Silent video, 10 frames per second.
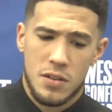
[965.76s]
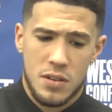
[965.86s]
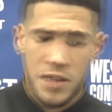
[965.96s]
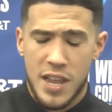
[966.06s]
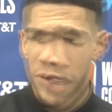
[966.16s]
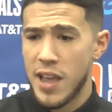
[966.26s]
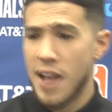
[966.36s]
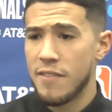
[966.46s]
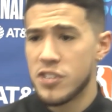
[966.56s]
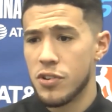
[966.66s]
Yeah, we have
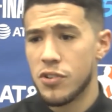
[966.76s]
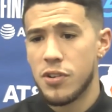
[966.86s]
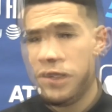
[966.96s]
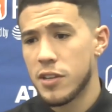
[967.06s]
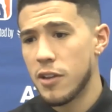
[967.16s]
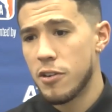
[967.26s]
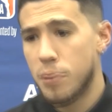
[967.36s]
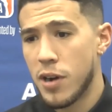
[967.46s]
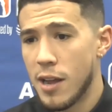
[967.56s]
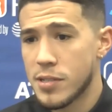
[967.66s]
to. You have to give your
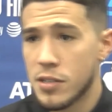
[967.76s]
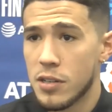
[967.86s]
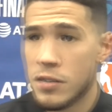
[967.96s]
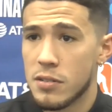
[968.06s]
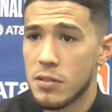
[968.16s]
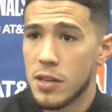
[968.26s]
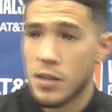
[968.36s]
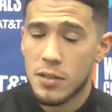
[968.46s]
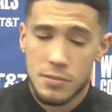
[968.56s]
props to uh,